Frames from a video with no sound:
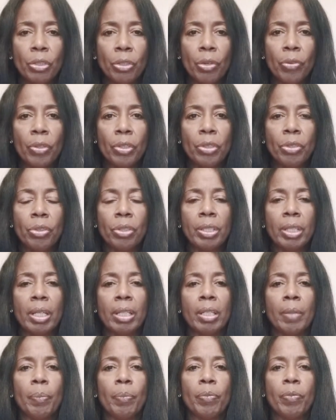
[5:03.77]
sure that you
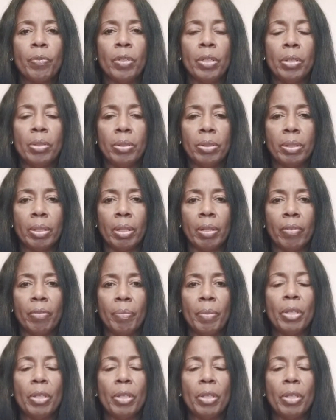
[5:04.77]
stand up for yourself.